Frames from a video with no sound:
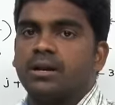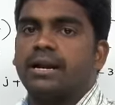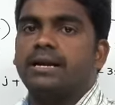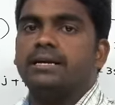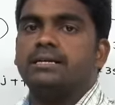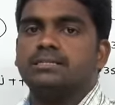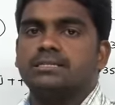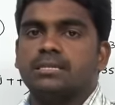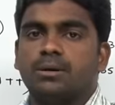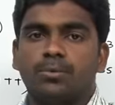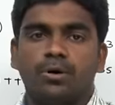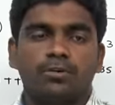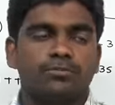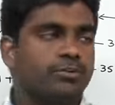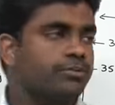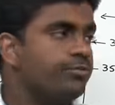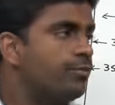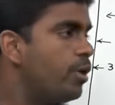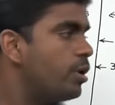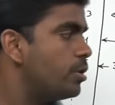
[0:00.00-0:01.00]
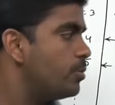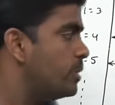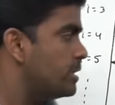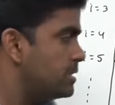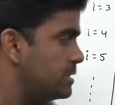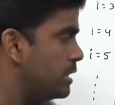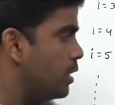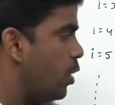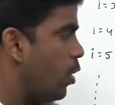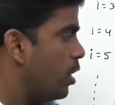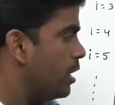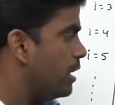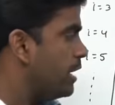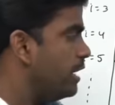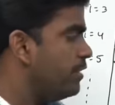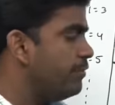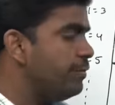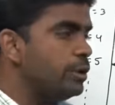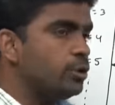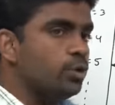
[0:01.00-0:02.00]
right some of the formulas that
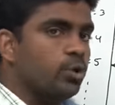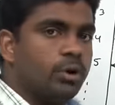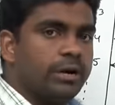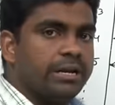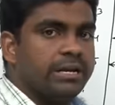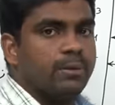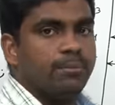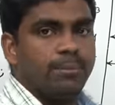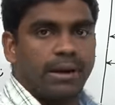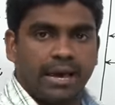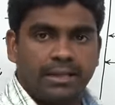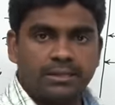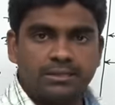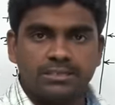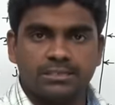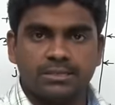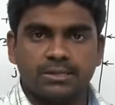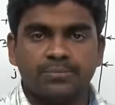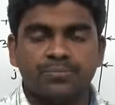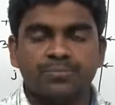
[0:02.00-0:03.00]
already we know in a maths